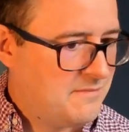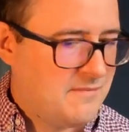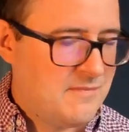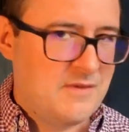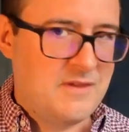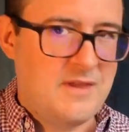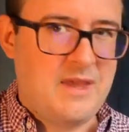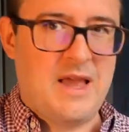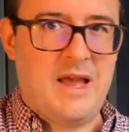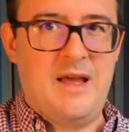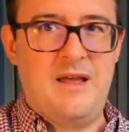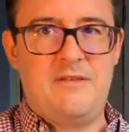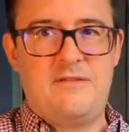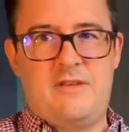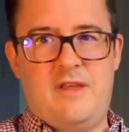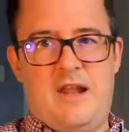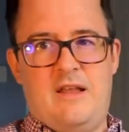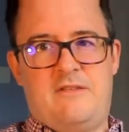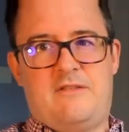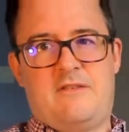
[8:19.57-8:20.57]
Yeah,
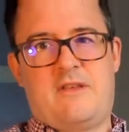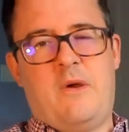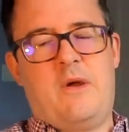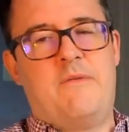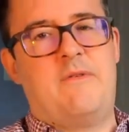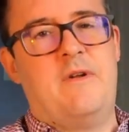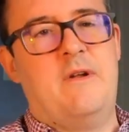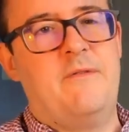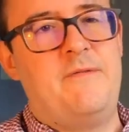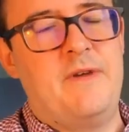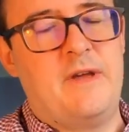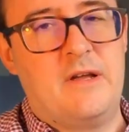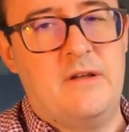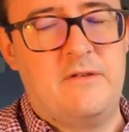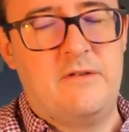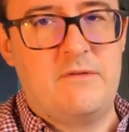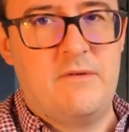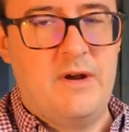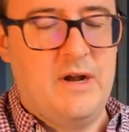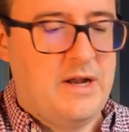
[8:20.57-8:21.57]
so that's going from the
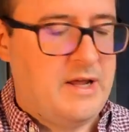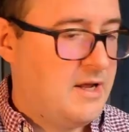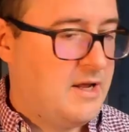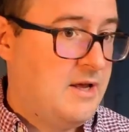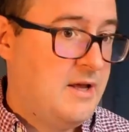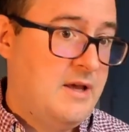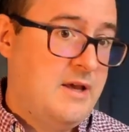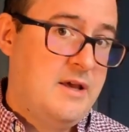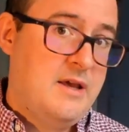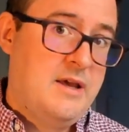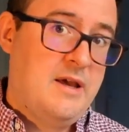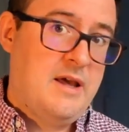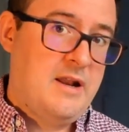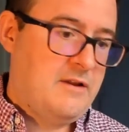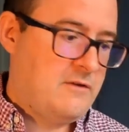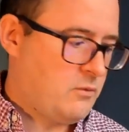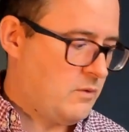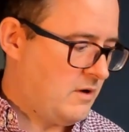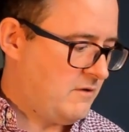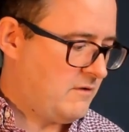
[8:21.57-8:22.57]
figures really. And
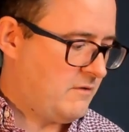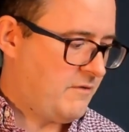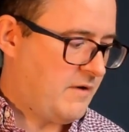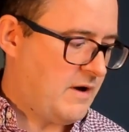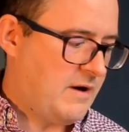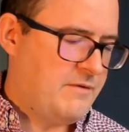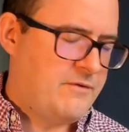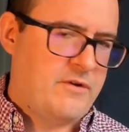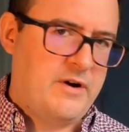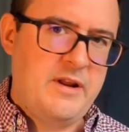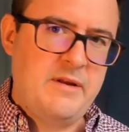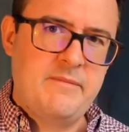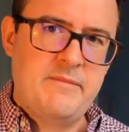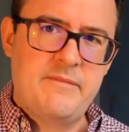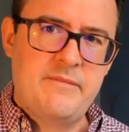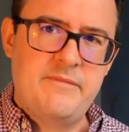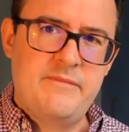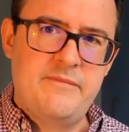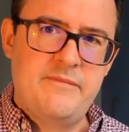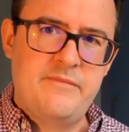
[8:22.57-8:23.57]
this one it's 5/3,
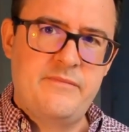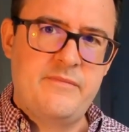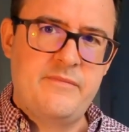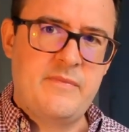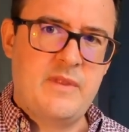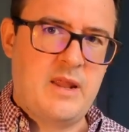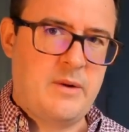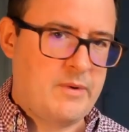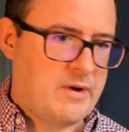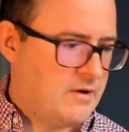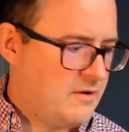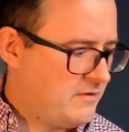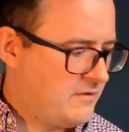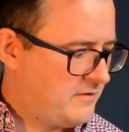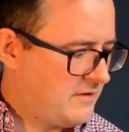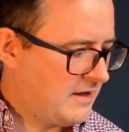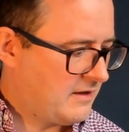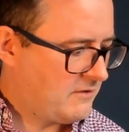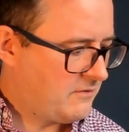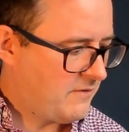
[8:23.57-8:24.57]
and we got the
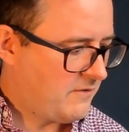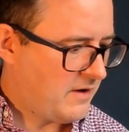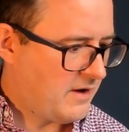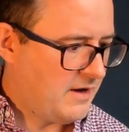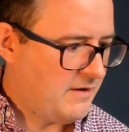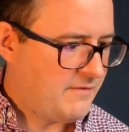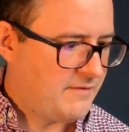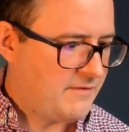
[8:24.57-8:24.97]
6/5.